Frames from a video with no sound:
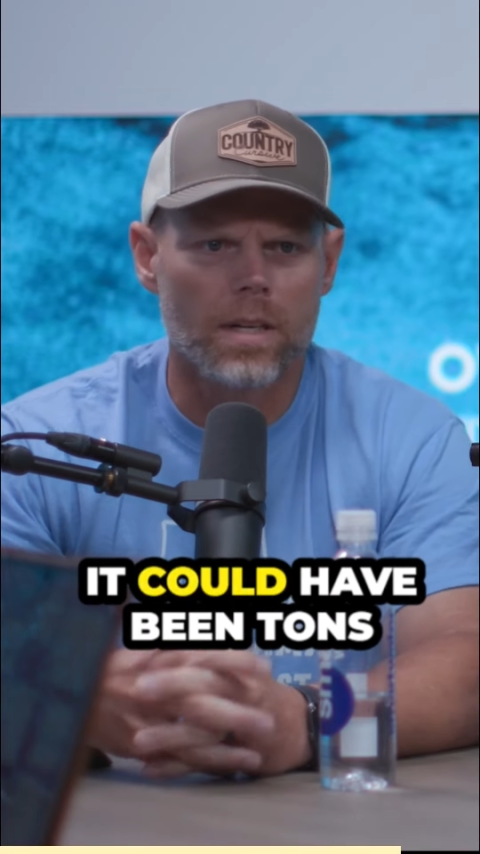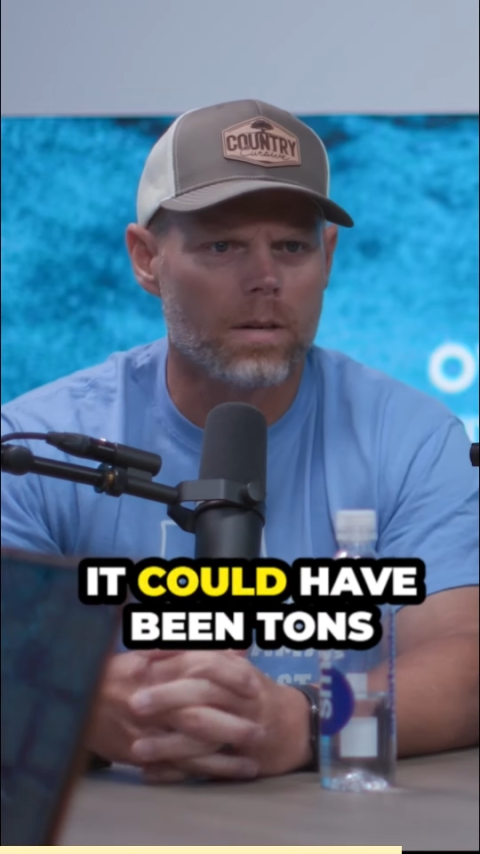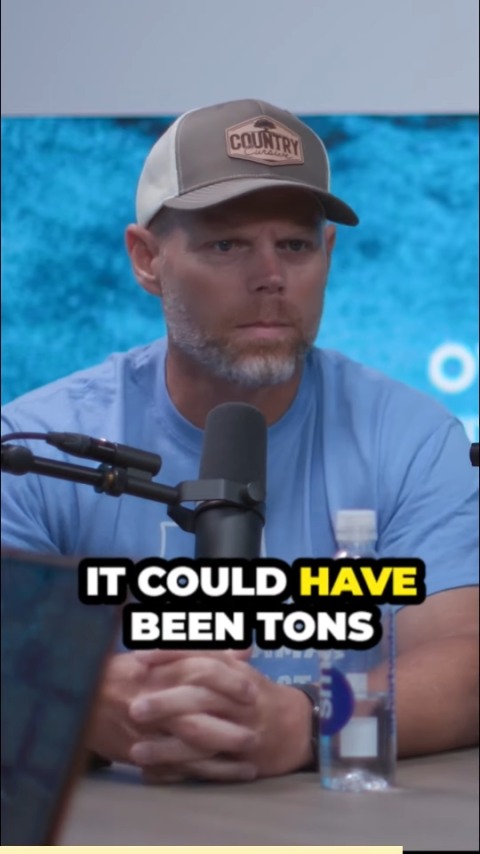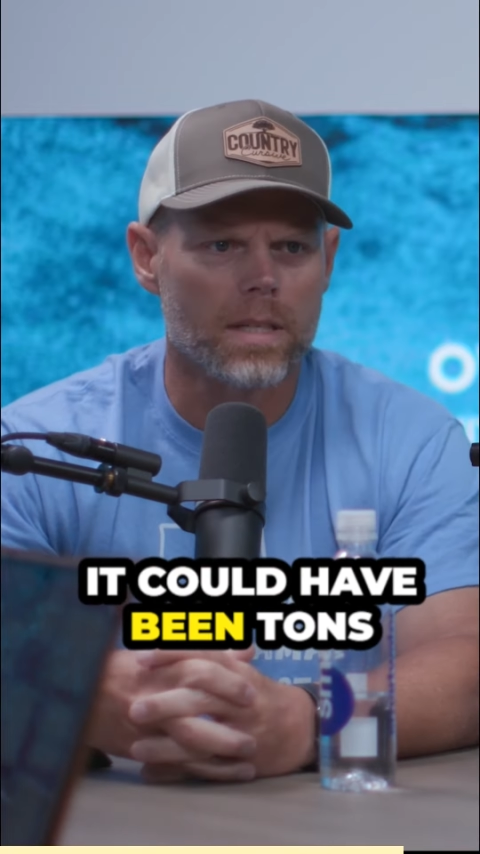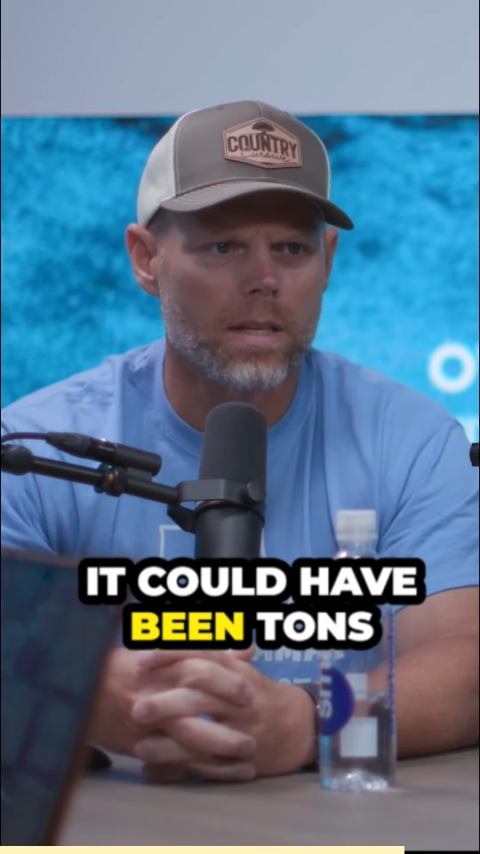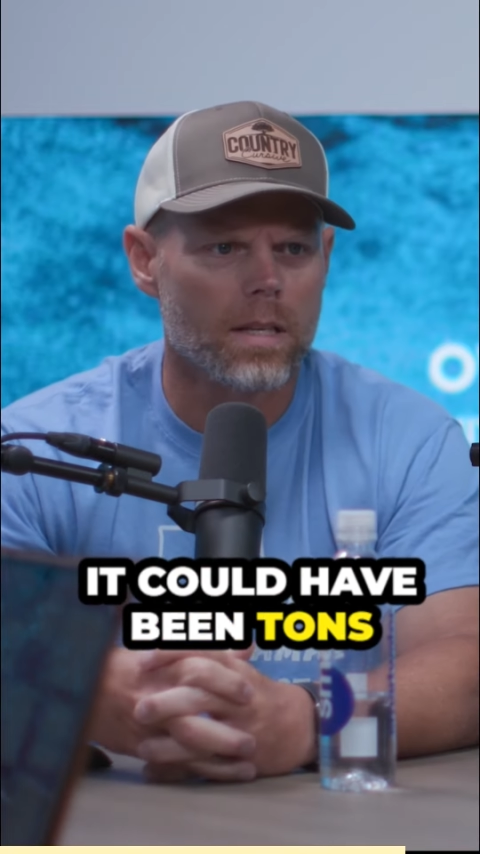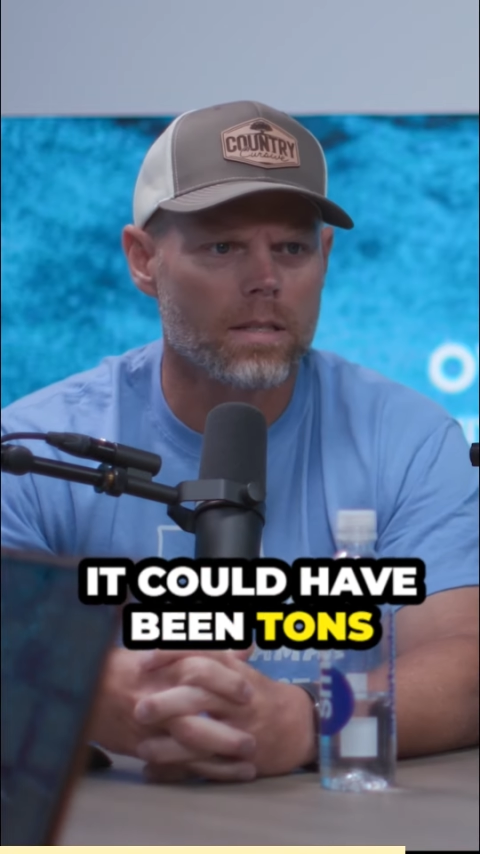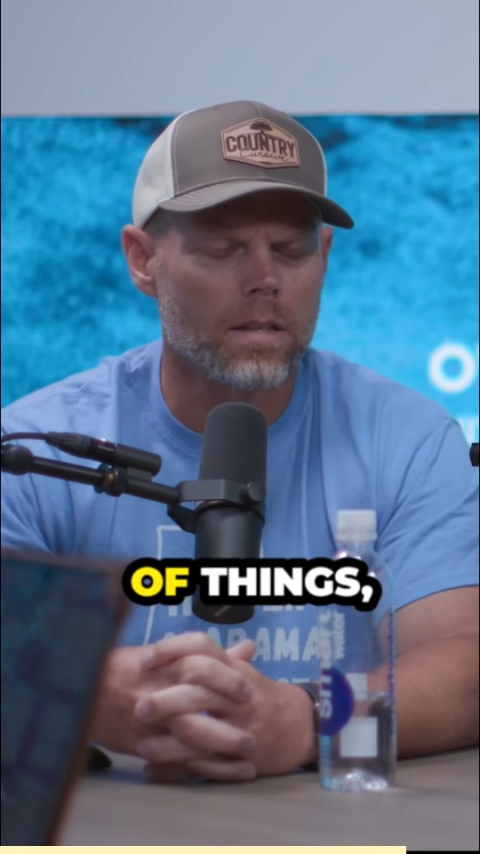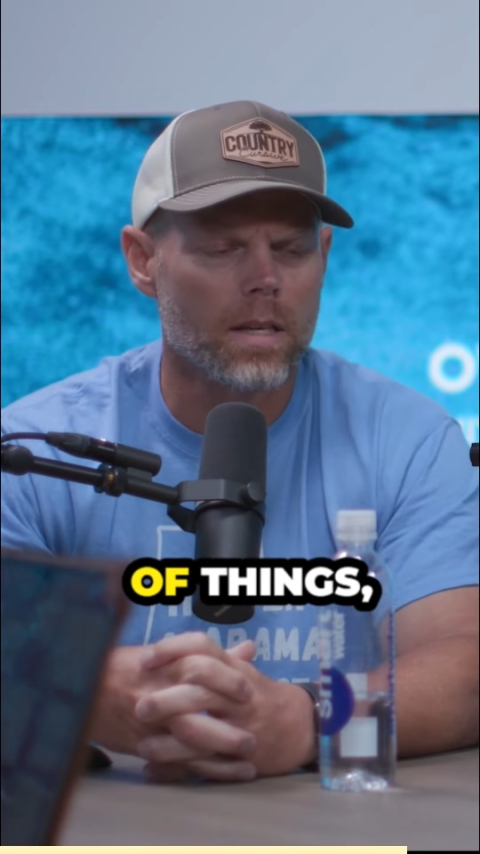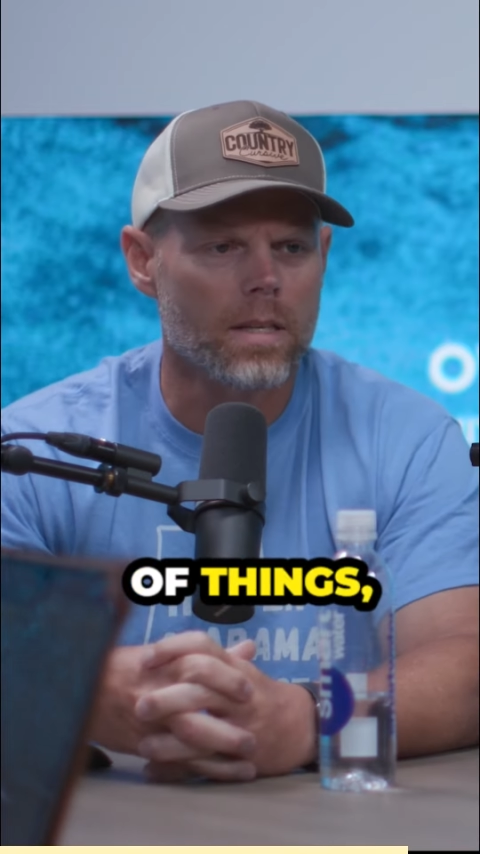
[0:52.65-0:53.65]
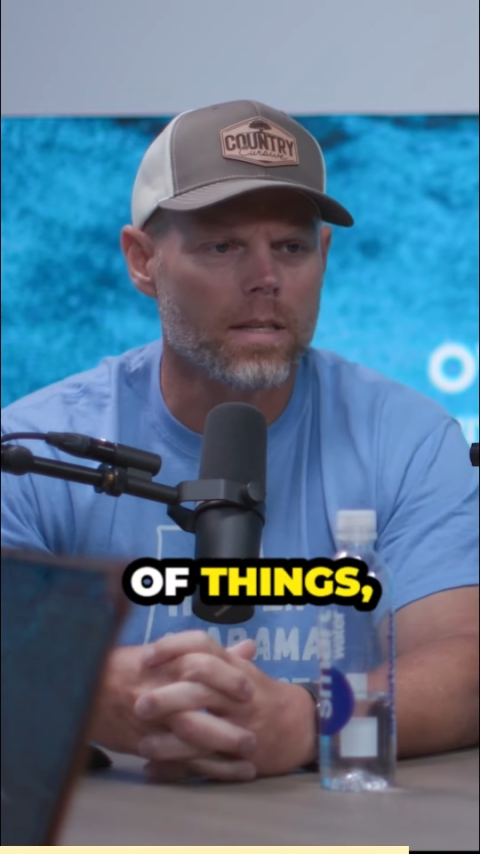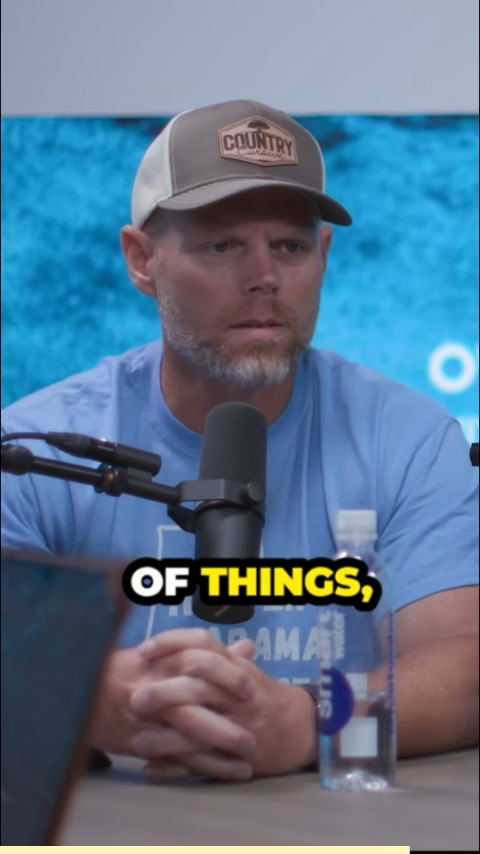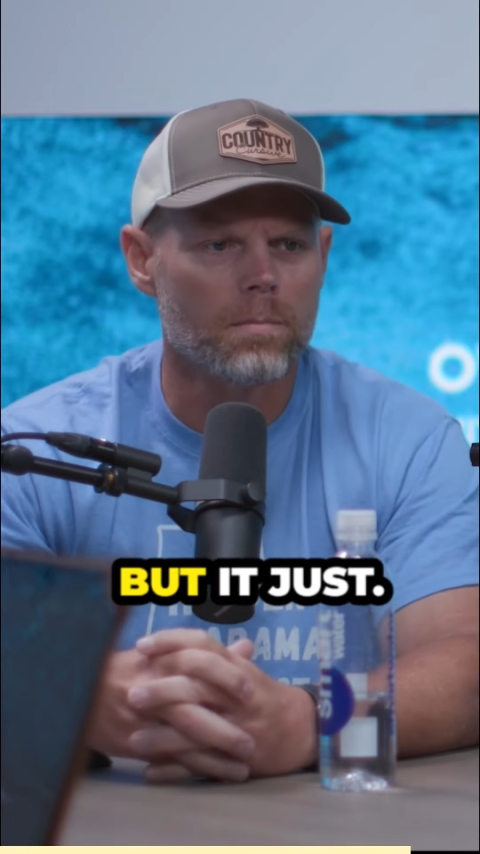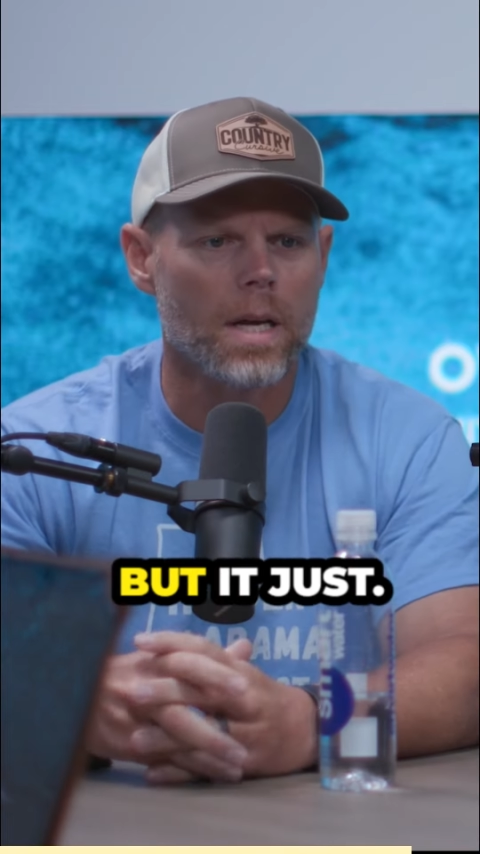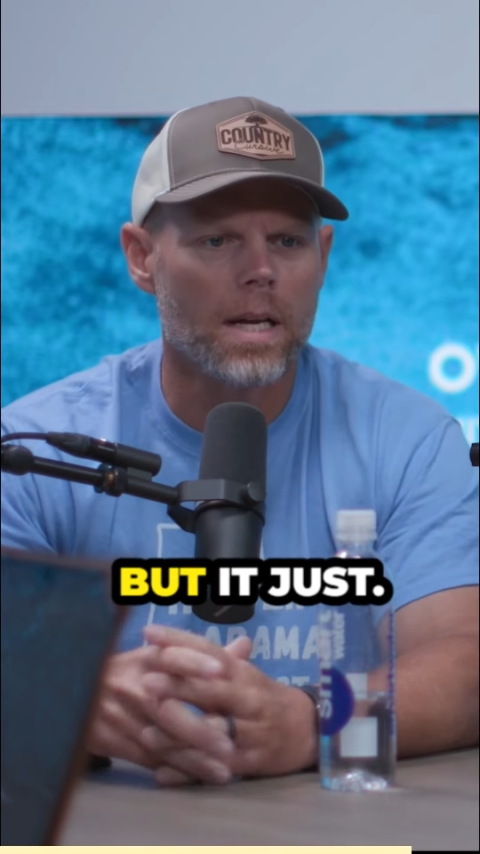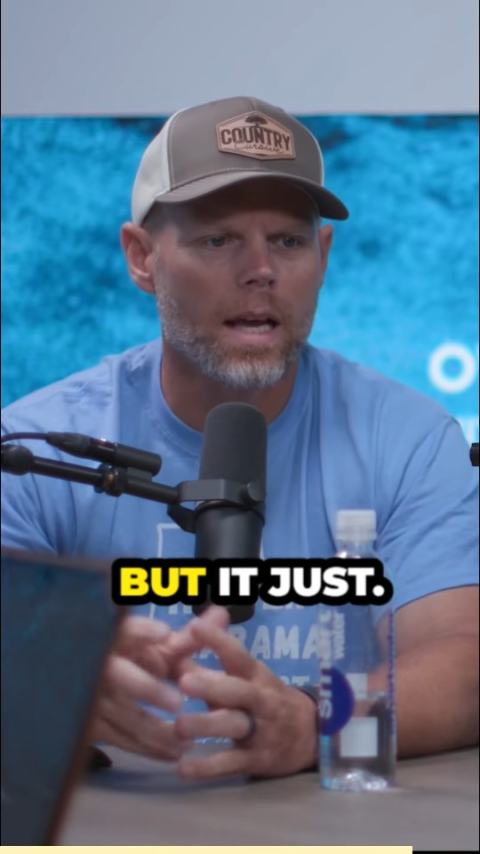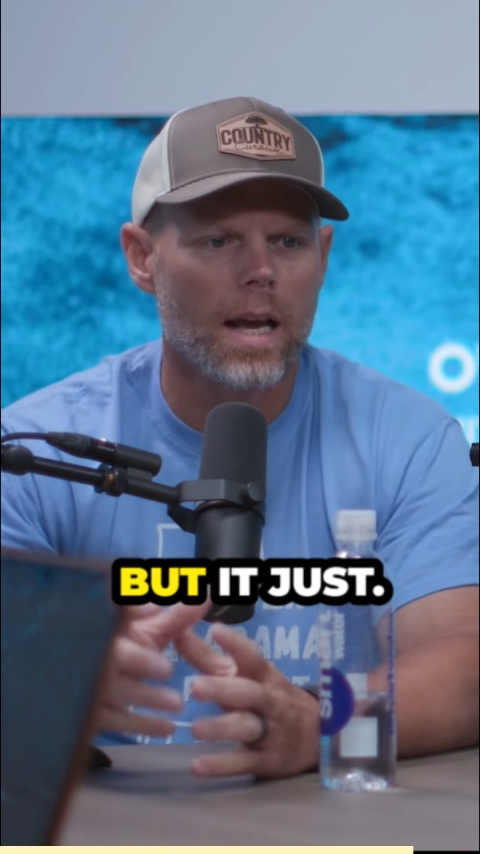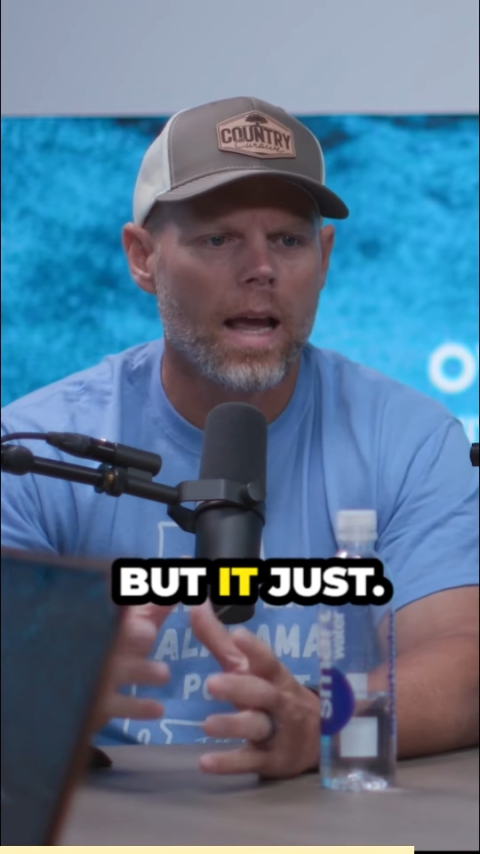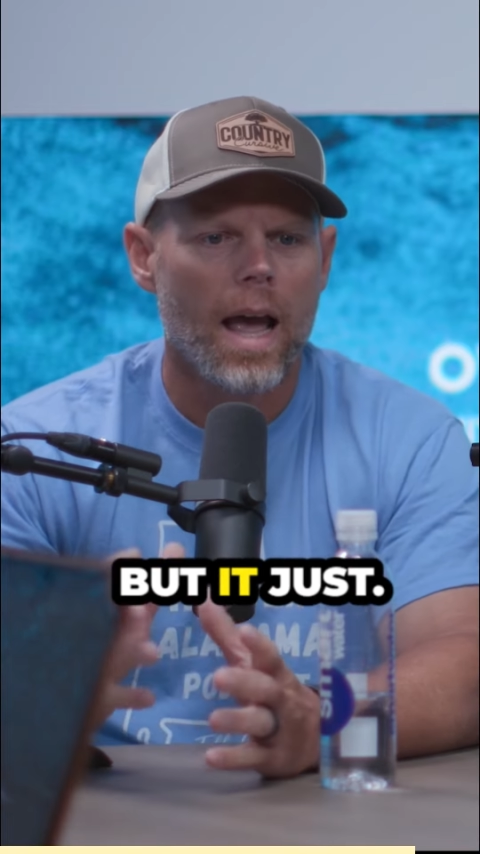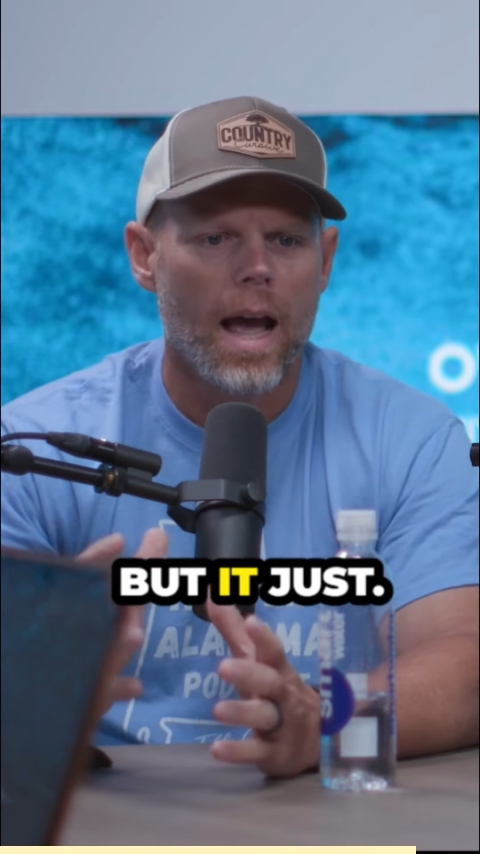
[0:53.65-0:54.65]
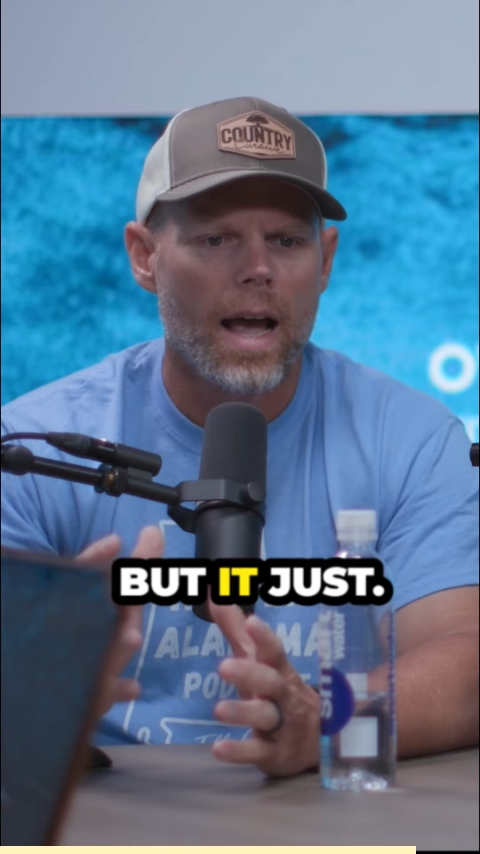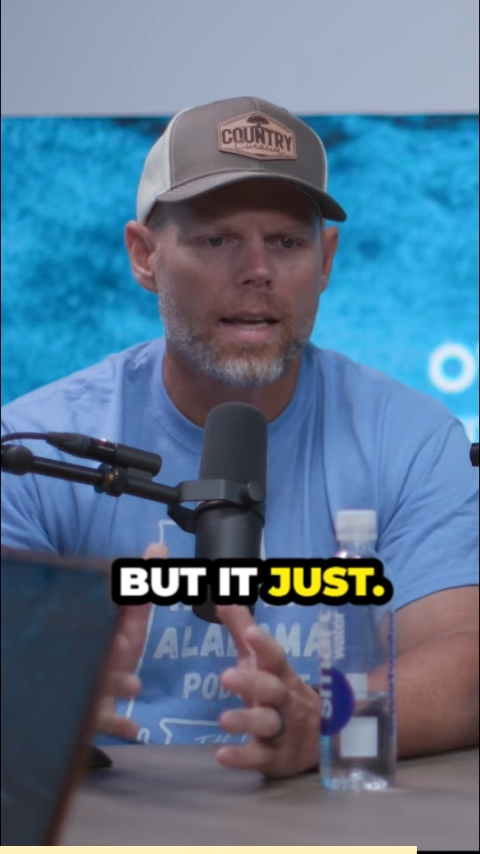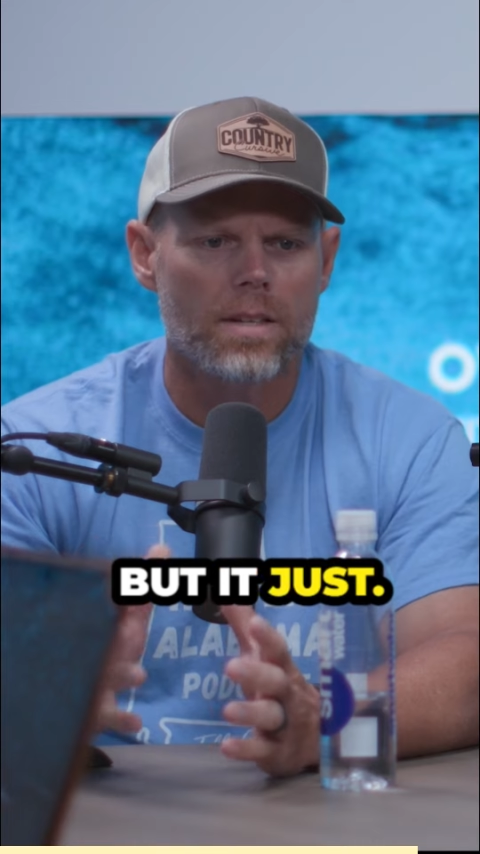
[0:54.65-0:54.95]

It could have been tons of things, but it